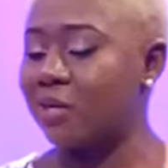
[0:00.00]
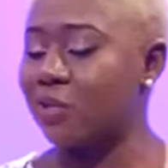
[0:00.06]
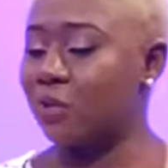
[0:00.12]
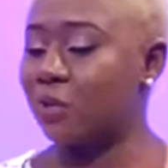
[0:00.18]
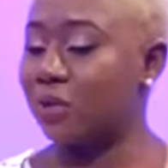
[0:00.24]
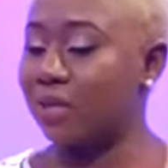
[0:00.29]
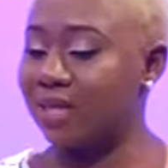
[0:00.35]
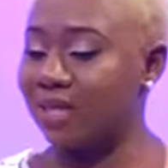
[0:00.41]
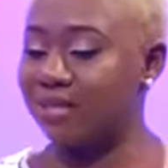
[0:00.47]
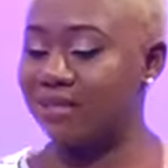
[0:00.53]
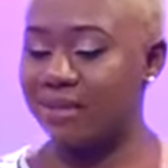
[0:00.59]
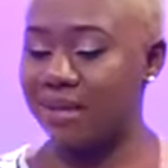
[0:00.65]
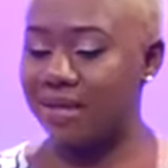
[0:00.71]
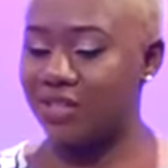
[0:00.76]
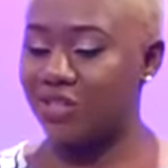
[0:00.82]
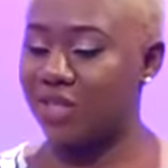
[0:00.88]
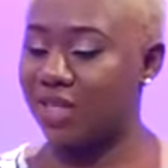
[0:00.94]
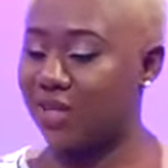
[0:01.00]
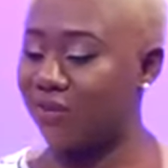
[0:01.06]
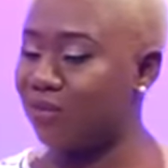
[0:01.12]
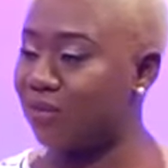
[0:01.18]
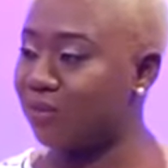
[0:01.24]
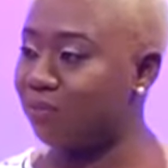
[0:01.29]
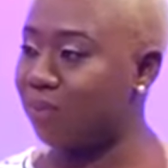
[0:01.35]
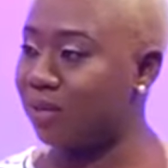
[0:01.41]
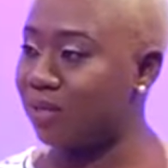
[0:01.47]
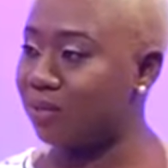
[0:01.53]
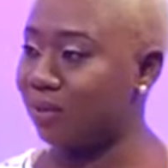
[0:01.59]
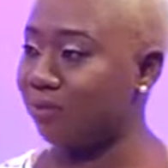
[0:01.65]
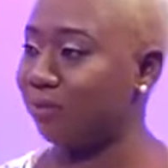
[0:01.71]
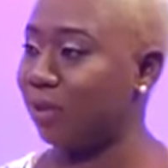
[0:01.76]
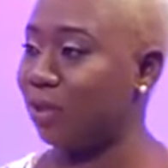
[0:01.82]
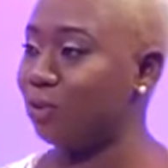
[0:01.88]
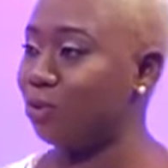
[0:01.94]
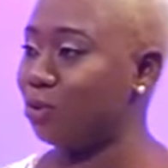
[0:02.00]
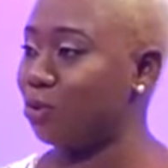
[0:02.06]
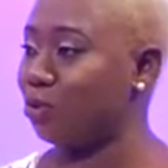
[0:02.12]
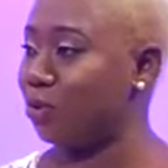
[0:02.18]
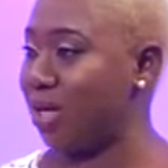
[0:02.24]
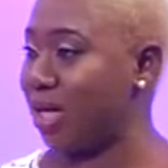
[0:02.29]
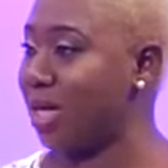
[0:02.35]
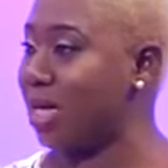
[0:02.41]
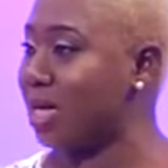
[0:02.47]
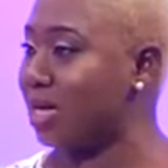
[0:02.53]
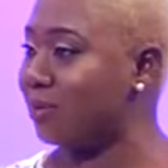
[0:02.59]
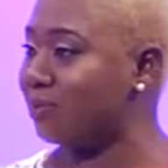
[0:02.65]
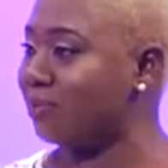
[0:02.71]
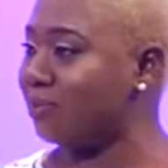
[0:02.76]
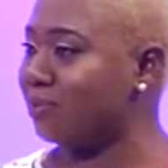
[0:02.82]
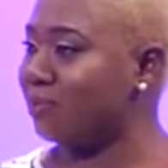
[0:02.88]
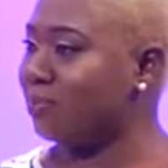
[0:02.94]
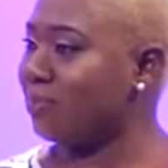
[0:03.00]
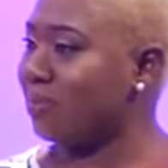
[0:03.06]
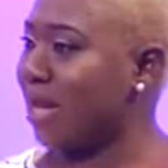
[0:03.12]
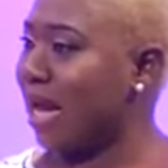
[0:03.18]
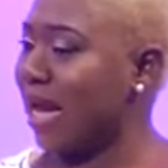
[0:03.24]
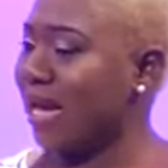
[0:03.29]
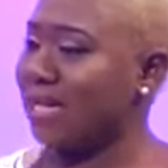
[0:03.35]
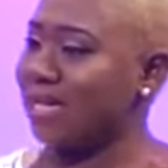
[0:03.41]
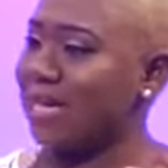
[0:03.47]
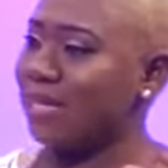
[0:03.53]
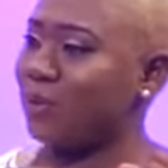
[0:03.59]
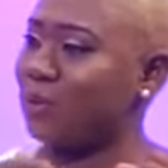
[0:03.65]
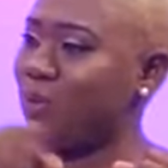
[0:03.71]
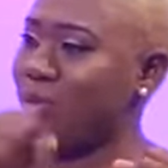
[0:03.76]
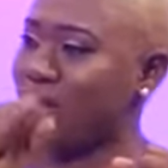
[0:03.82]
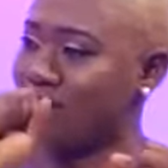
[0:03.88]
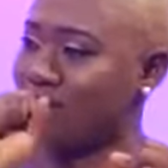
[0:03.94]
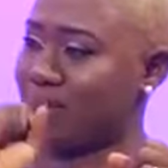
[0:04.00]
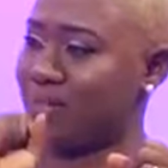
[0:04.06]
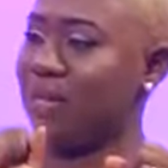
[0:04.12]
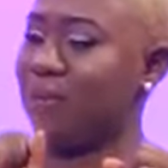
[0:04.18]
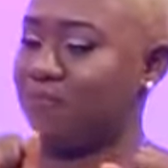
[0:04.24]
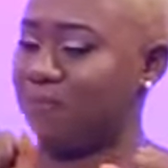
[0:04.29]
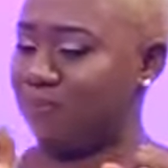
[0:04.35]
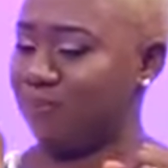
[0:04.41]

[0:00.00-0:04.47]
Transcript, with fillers: So on this day, she gives me something to drink and as I took a sip,